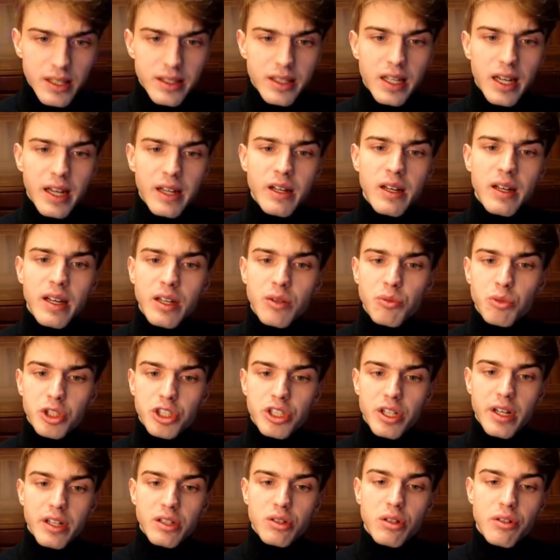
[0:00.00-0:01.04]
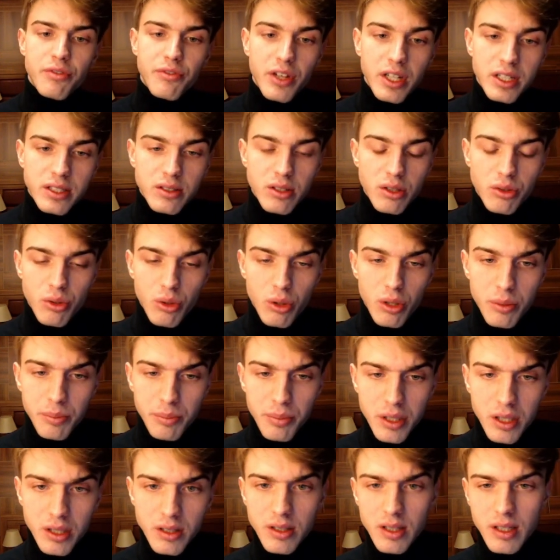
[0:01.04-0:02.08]
The other line which I actually faced in the
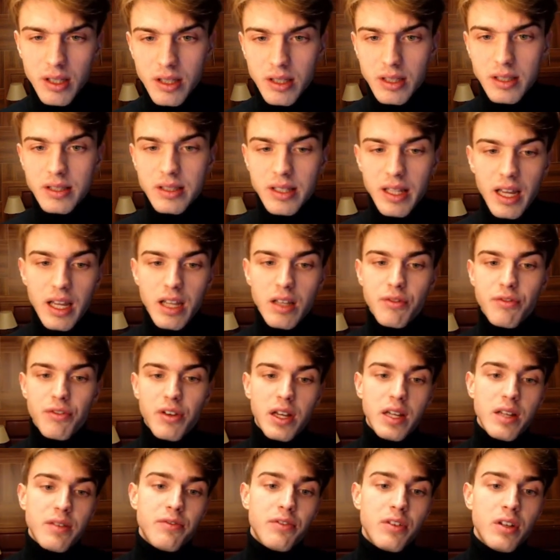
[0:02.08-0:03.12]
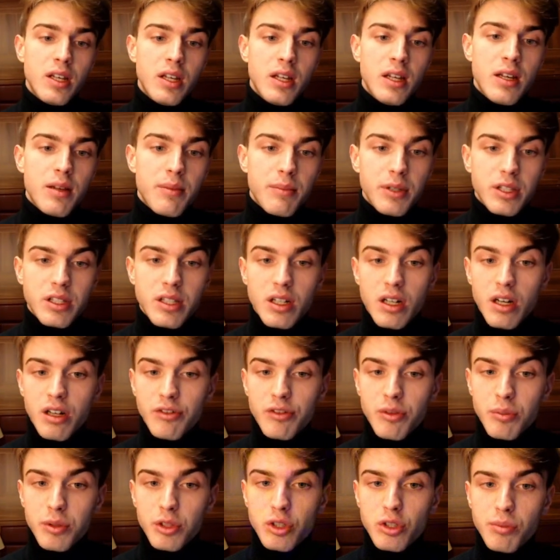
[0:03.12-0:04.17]
Olympiad is a5, but here
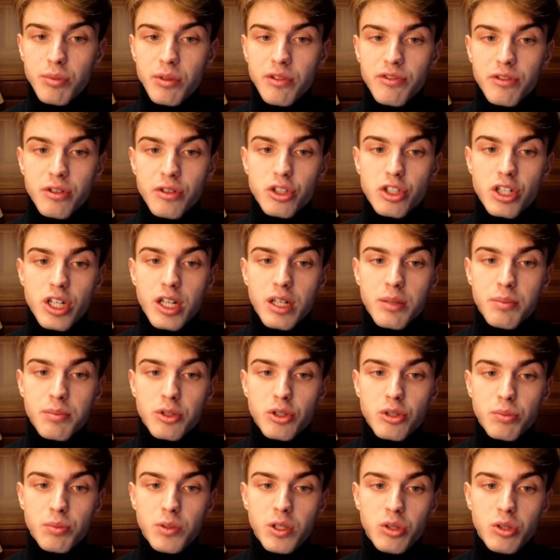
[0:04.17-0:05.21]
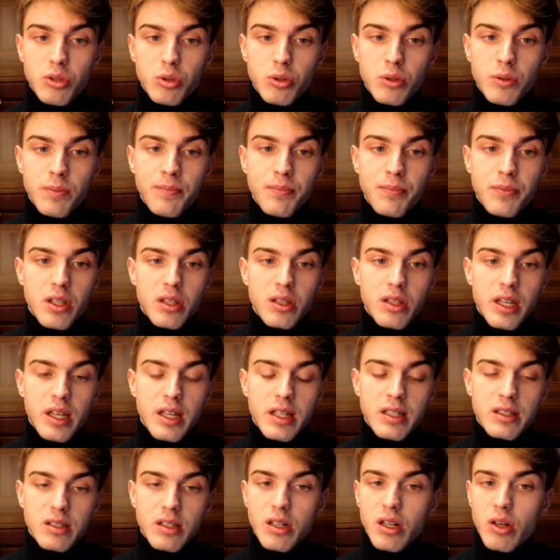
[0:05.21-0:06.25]
after bishop b4 check, bishop d2
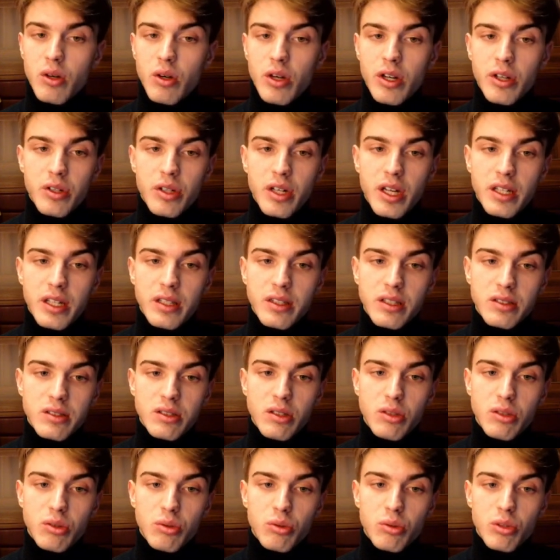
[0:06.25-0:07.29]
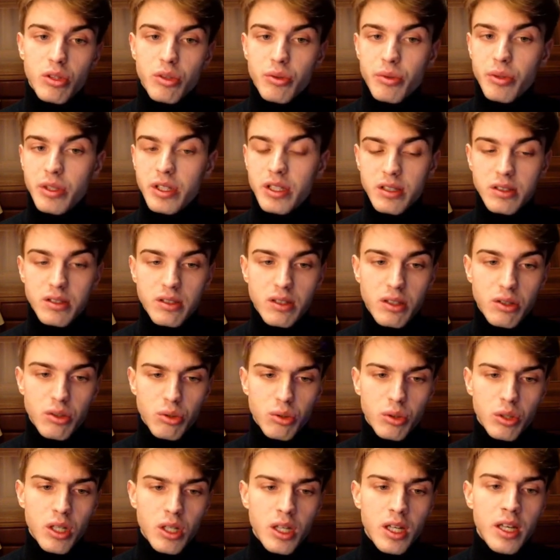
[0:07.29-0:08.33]
takes, and now either knight takes d2 or queen takes
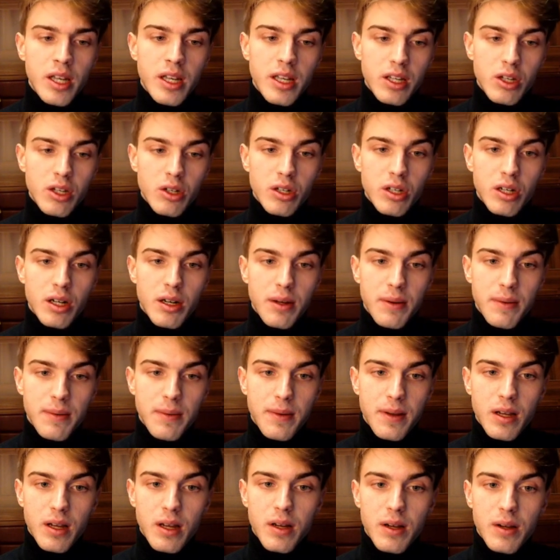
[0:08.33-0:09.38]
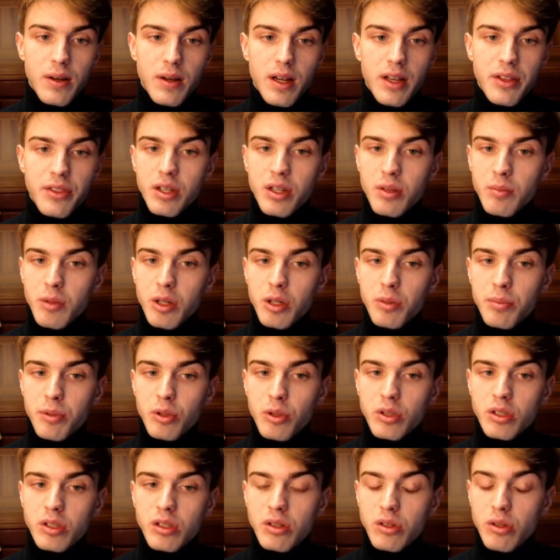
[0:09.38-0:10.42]
d2. Here, I think my
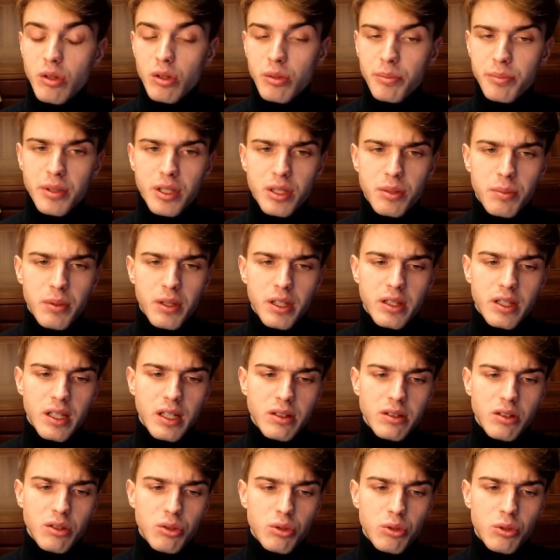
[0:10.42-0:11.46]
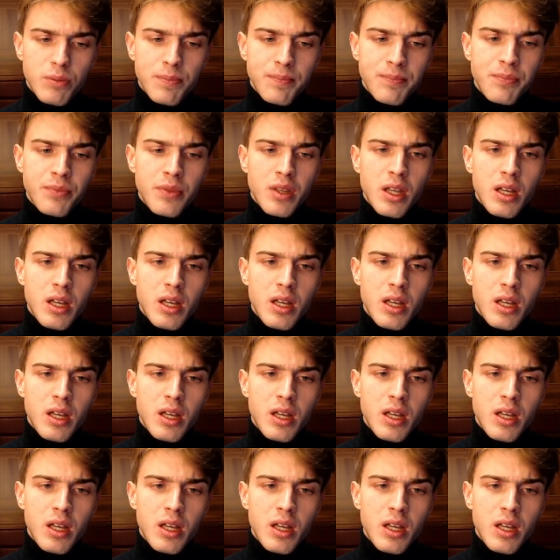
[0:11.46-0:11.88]
opponent in the Olympiad played knight d2,